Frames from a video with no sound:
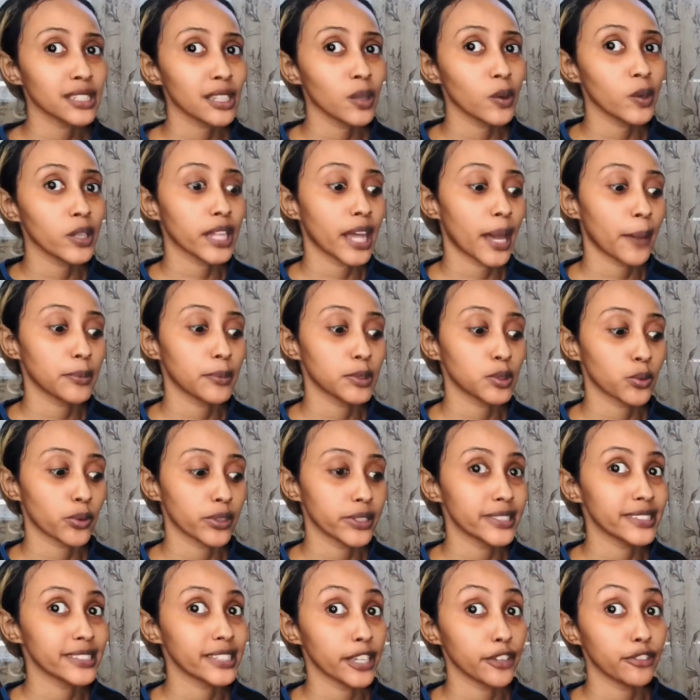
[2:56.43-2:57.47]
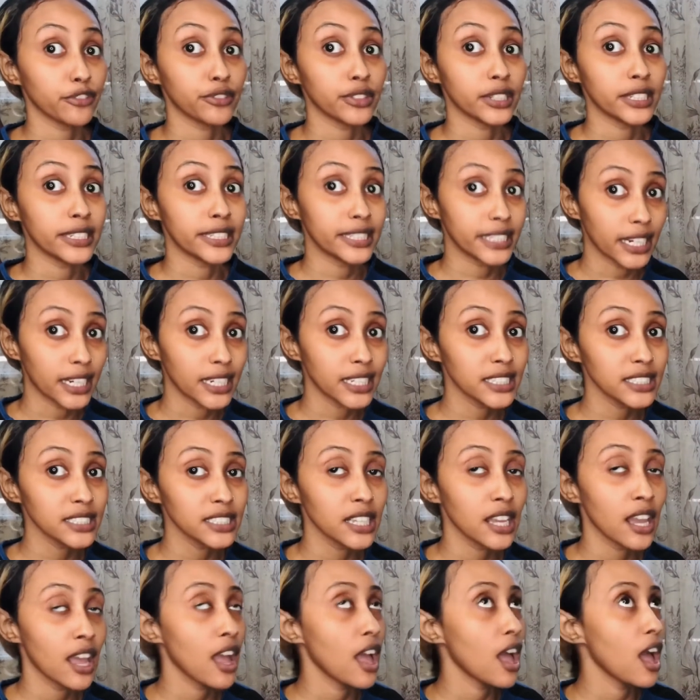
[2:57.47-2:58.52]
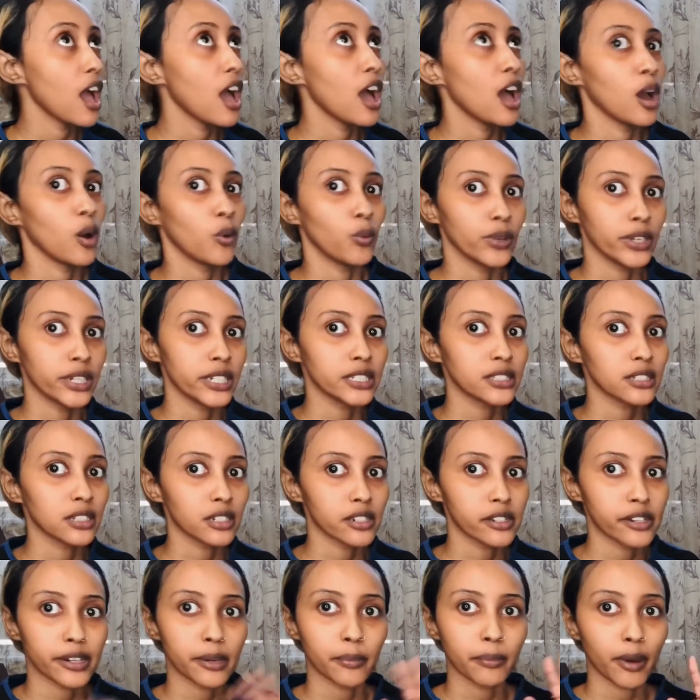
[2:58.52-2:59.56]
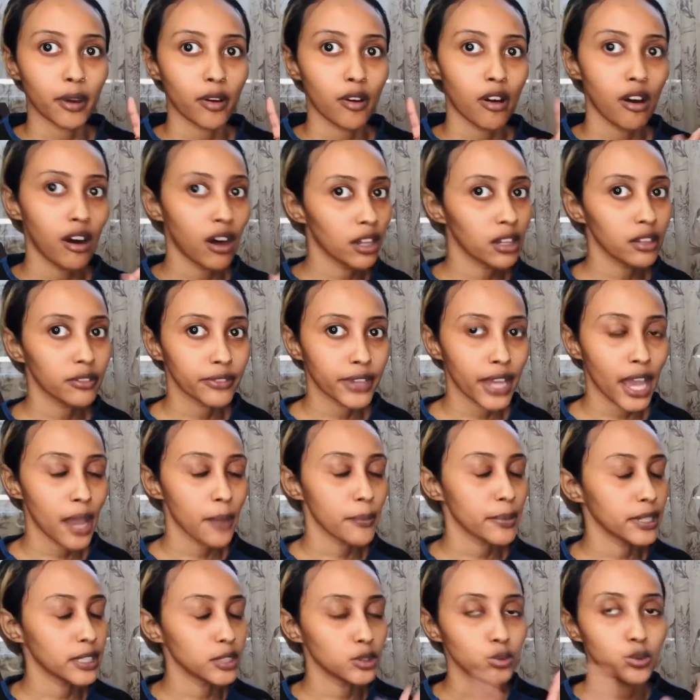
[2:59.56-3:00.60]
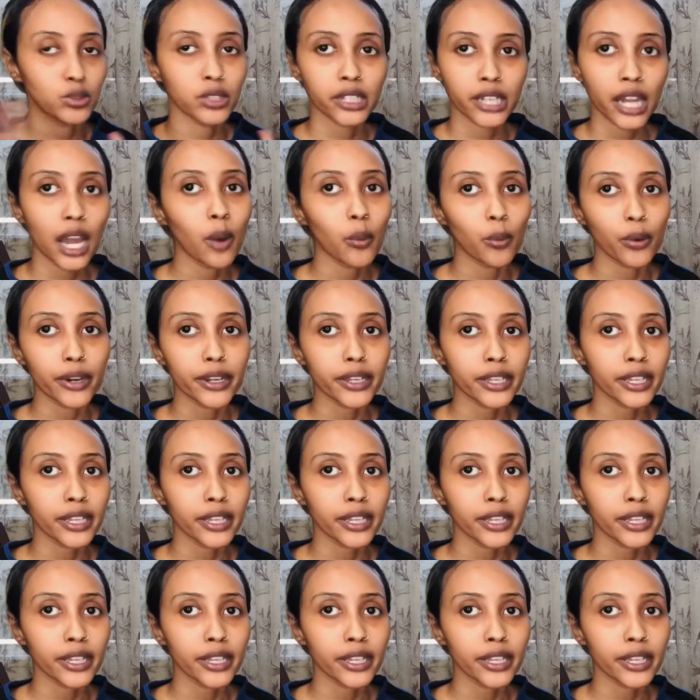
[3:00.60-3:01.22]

what laboratory safety does. We need to learn about all of that because you cannot work